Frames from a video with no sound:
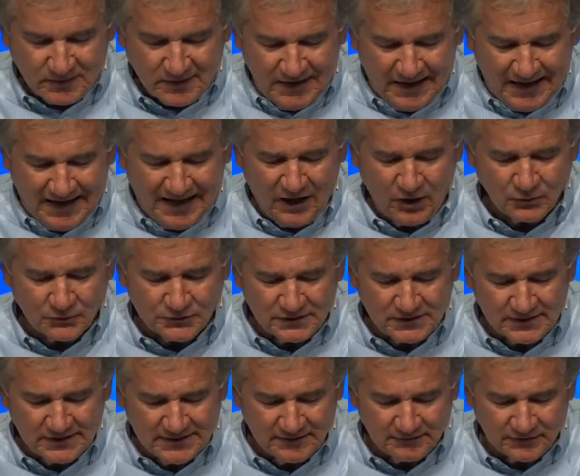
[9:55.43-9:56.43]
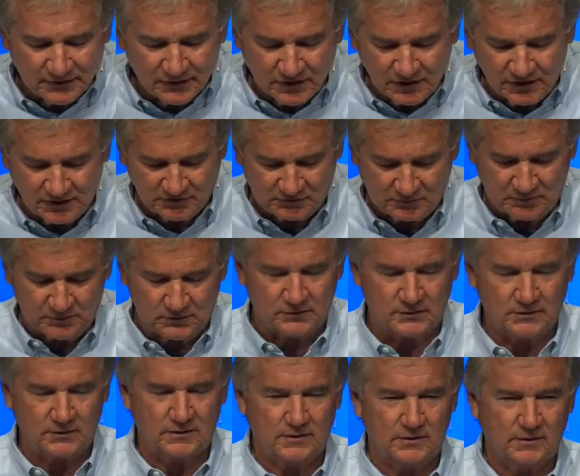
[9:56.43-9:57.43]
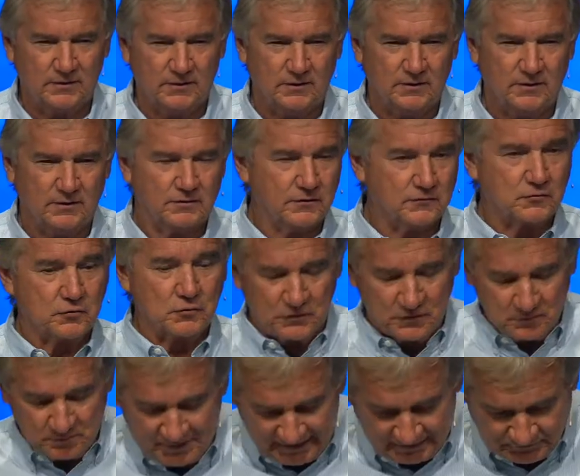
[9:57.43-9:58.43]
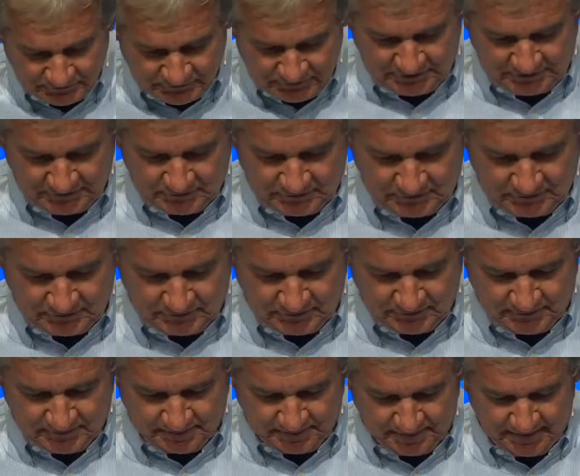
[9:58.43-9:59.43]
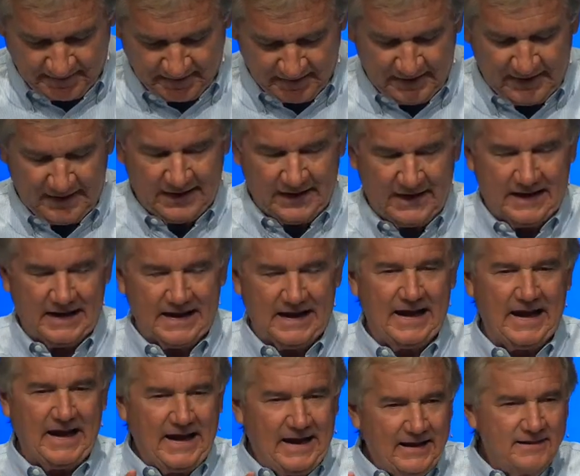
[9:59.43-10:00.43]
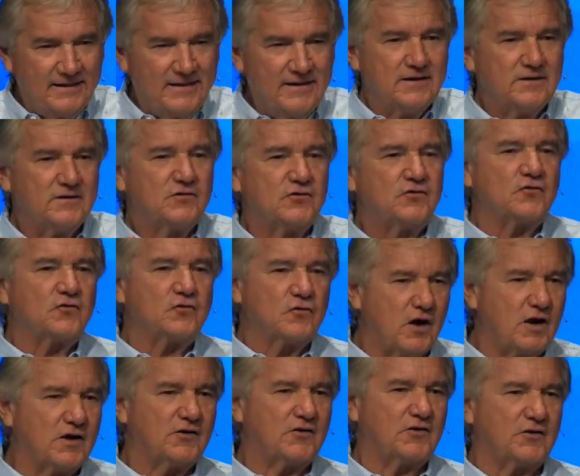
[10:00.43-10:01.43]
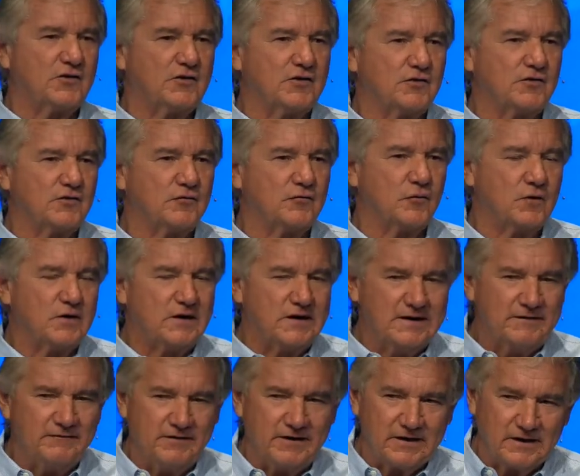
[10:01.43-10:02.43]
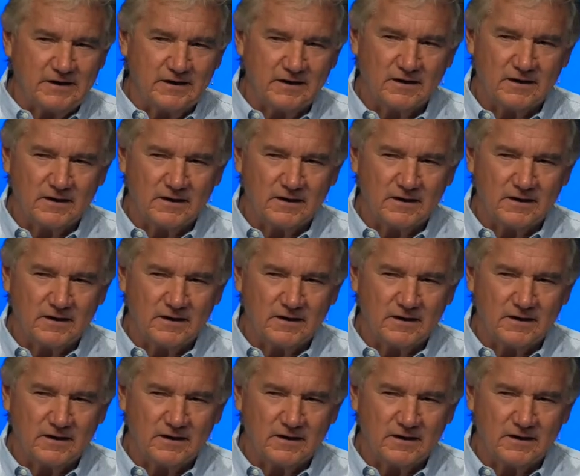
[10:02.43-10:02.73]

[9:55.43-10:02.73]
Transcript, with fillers: how to live the gospel, the truth about Jesus, and the instructions for living